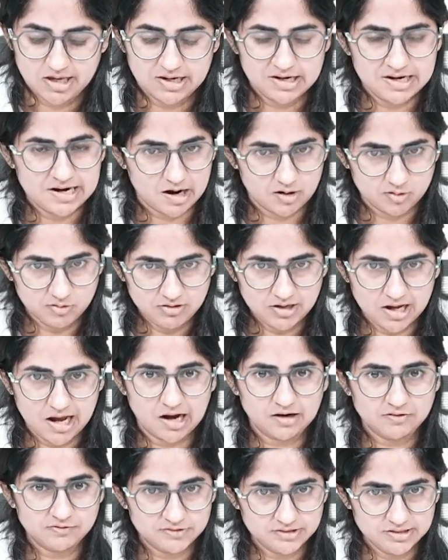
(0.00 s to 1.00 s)
Now,
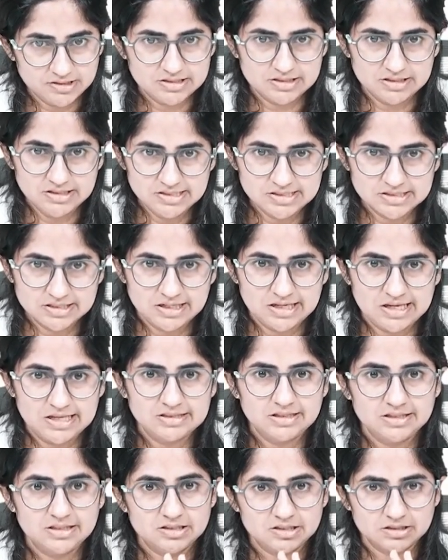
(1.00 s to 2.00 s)
after this,
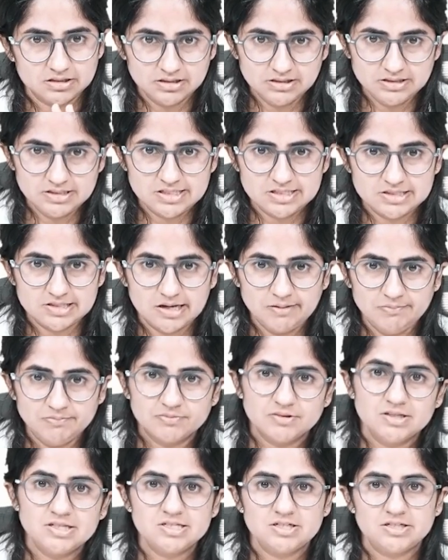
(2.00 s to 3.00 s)
in the third step,
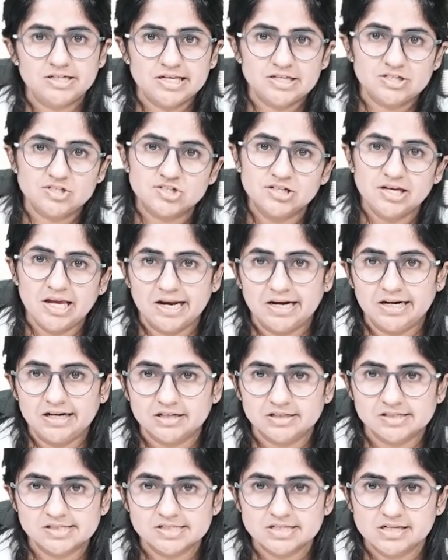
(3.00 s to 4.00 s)
the stranger
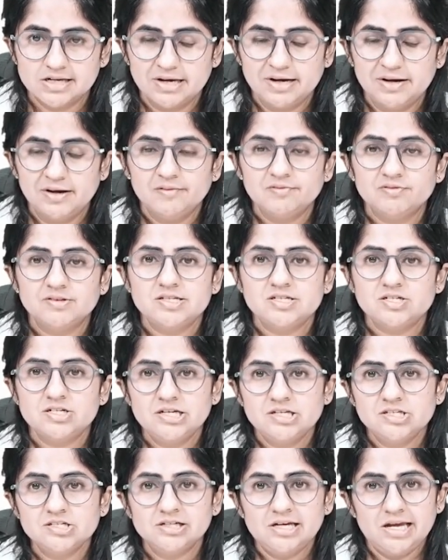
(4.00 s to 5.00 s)
enters. The
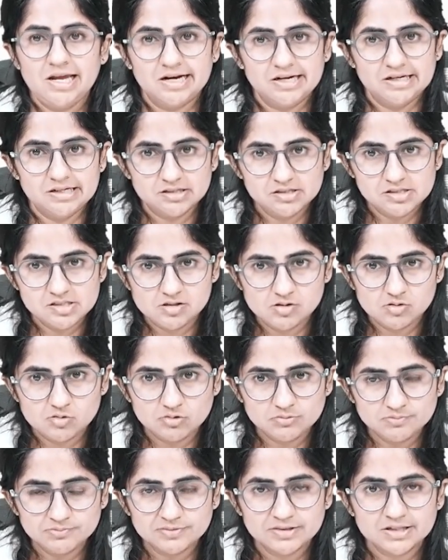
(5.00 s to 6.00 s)
stranger enters the
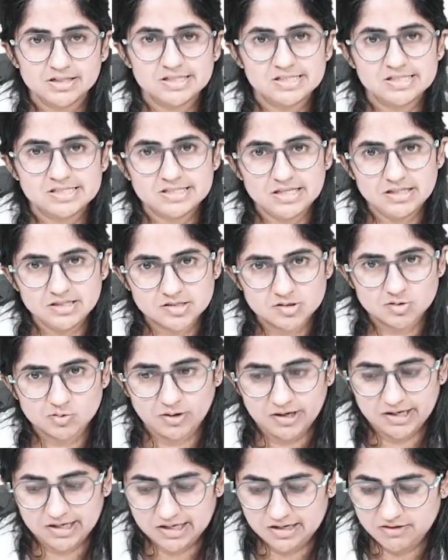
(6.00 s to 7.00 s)
room, sits
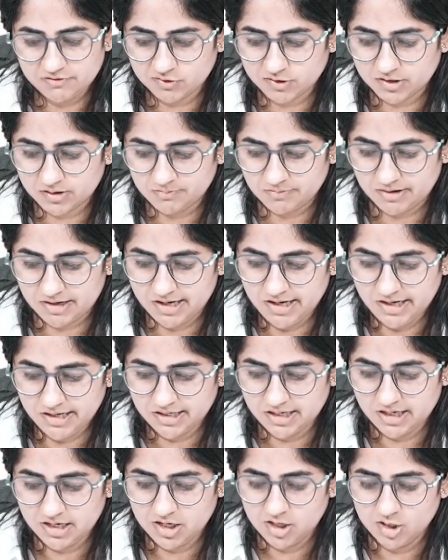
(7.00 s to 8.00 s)
quietly for a minute,
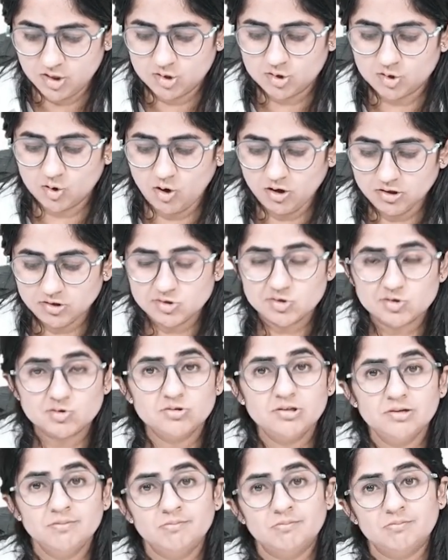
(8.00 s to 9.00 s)
talks to
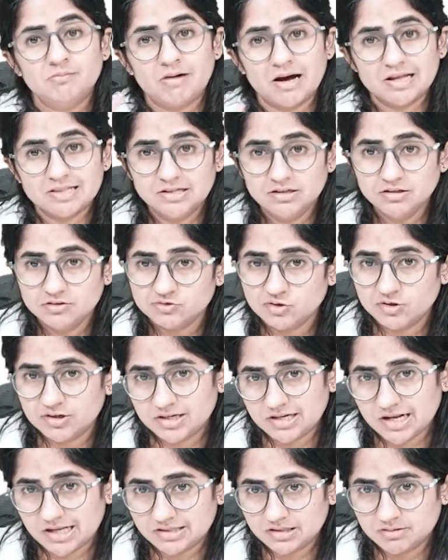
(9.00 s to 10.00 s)
the mother for
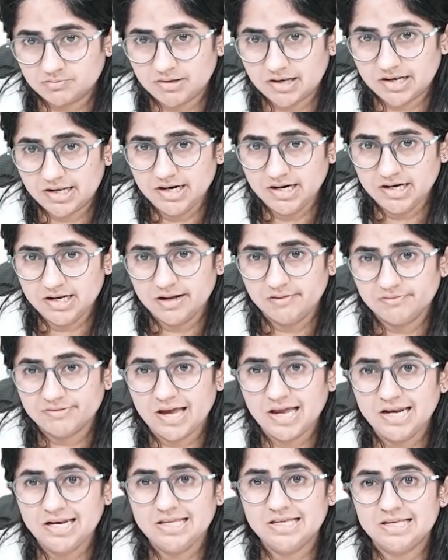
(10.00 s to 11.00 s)
another minute,
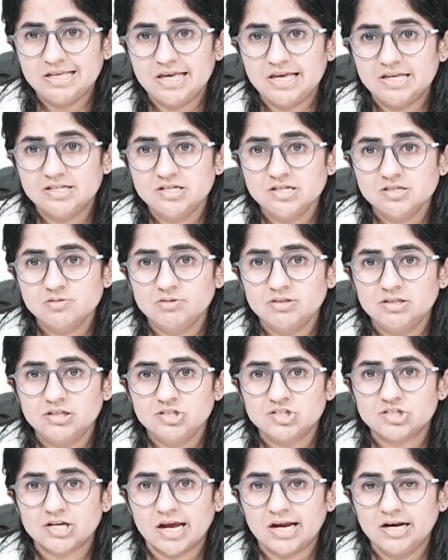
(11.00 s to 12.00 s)
and engages with the
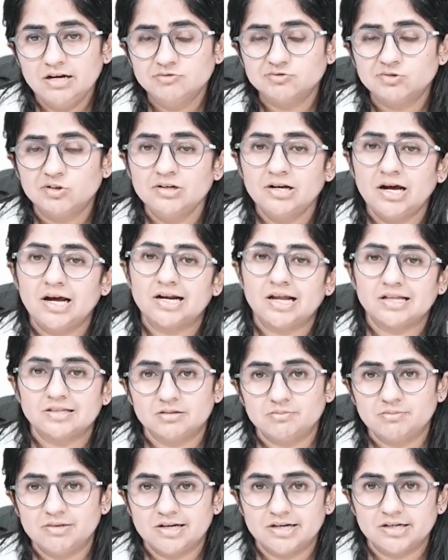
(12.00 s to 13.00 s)
child for
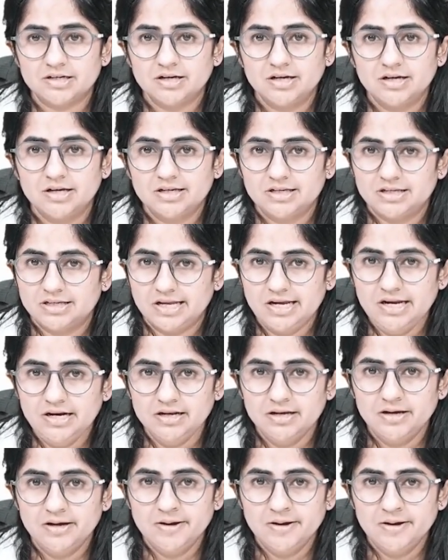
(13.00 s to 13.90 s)
another minute. Right?